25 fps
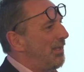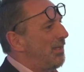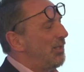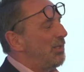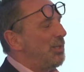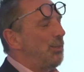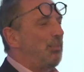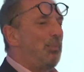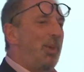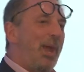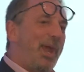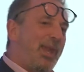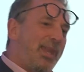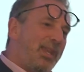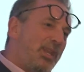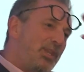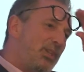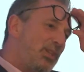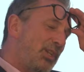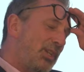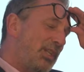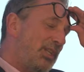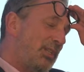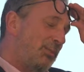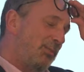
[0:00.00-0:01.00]
So
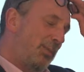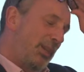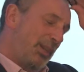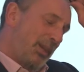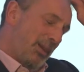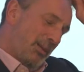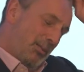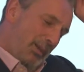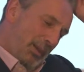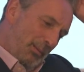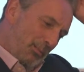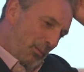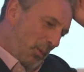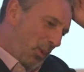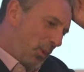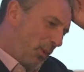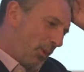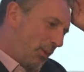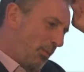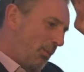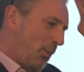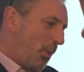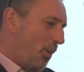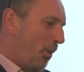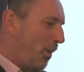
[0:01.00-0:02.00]
packaging is becoming more
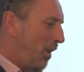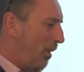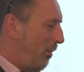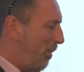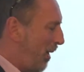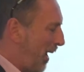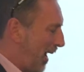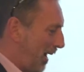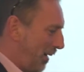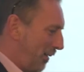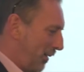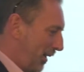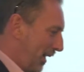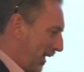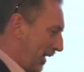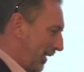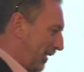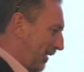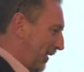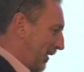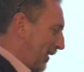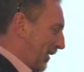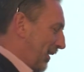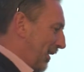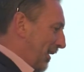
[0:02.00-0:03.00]
and more about
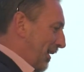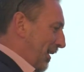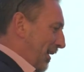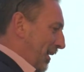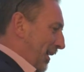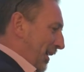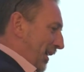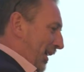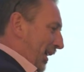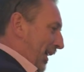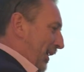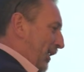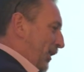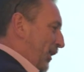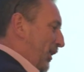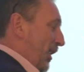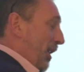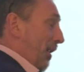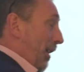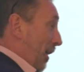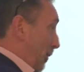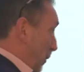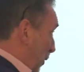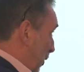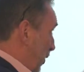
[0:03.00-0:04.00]
its
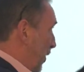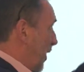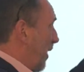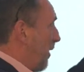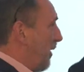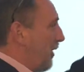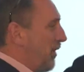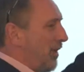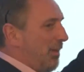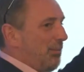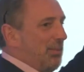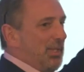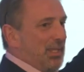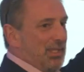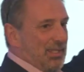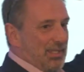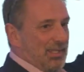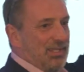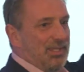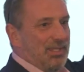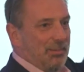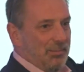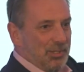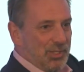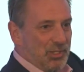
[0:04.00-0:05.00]
and we'll show you some of this
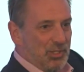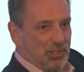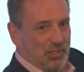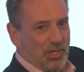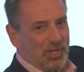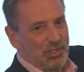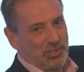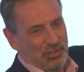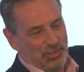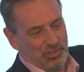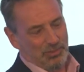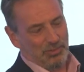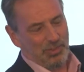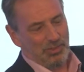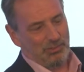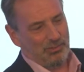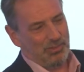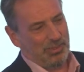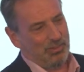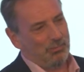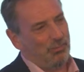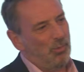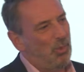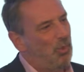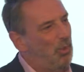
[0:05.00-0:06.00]
in some of the strategy work we've
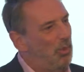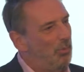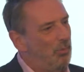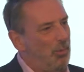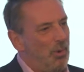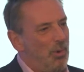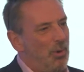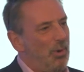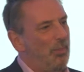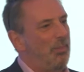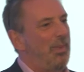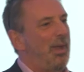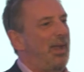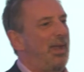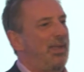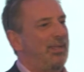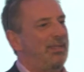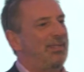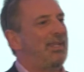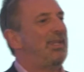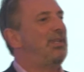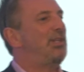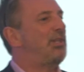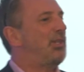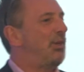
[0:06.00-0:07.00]
done, more and more about
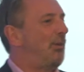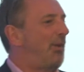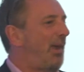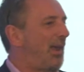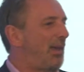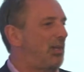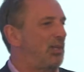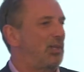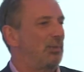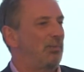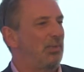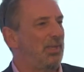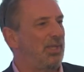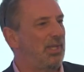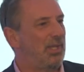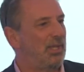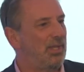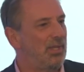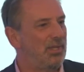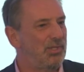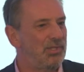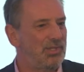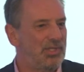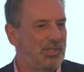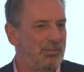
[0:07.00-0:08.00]
its interaction with the
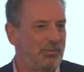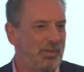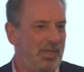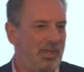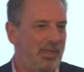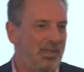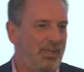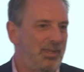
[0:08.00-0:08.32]
customer.